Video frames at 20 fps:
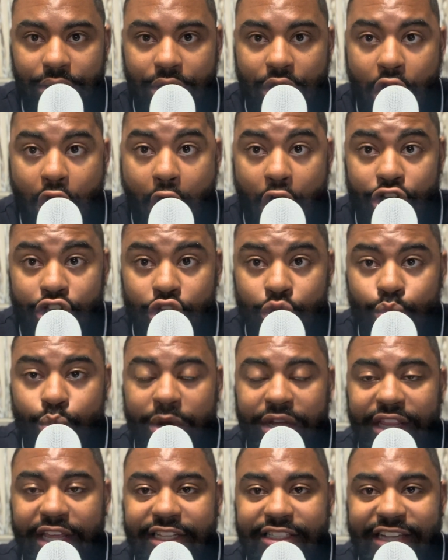Are you
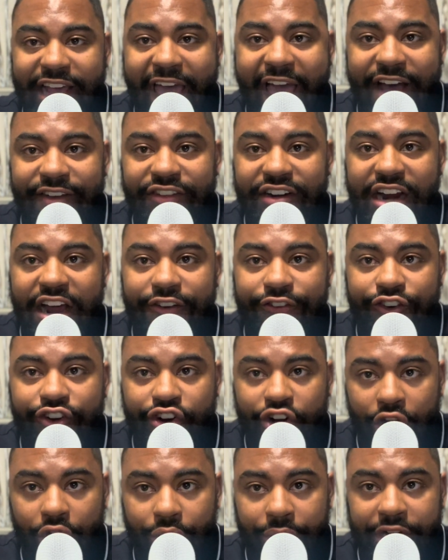willing to have enough
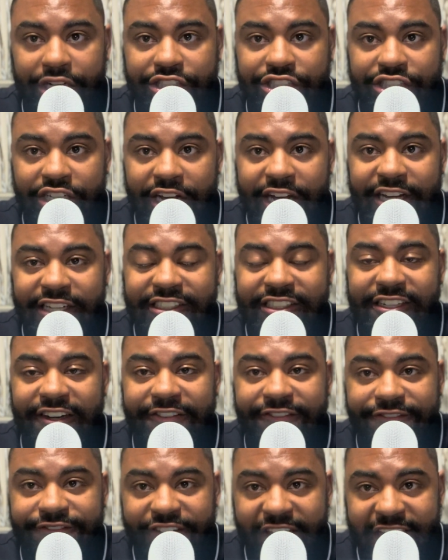courage to
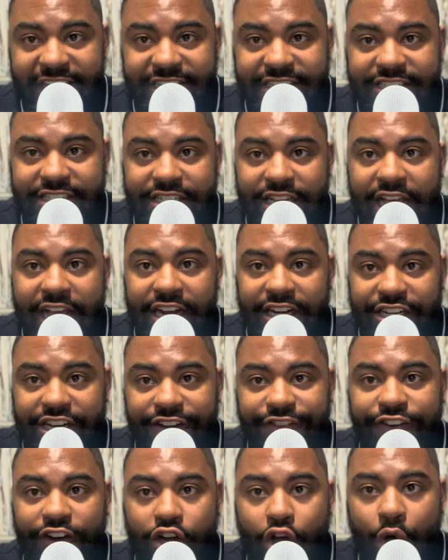face
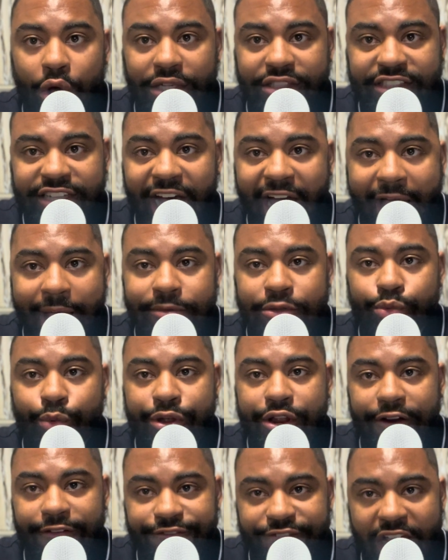difficult times
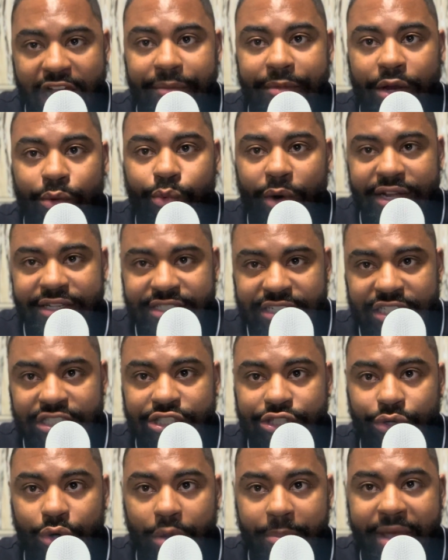when your family runs
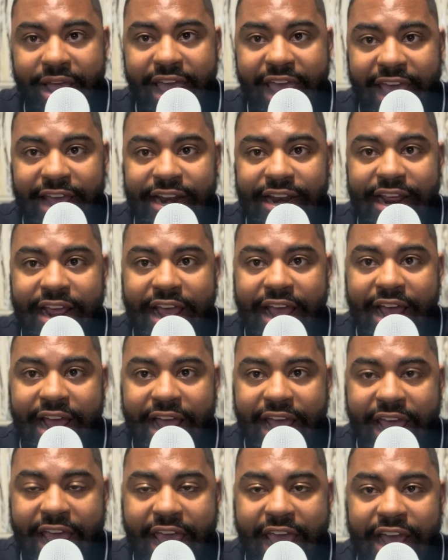into them
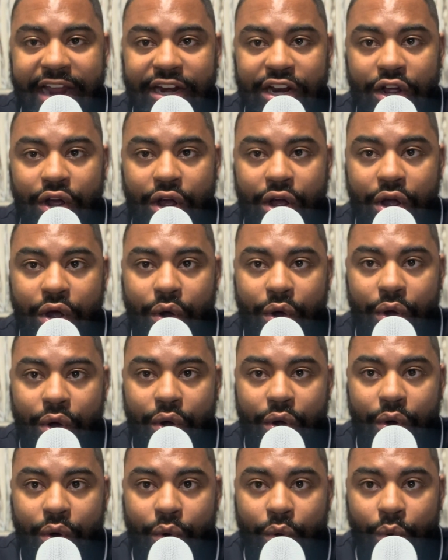and
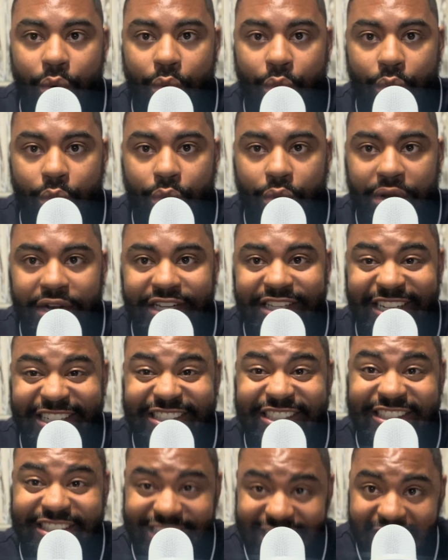
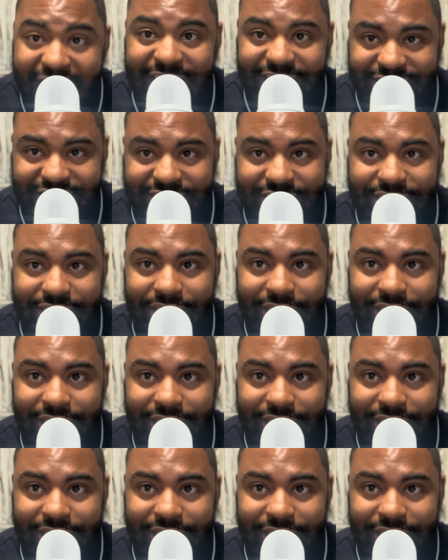discuss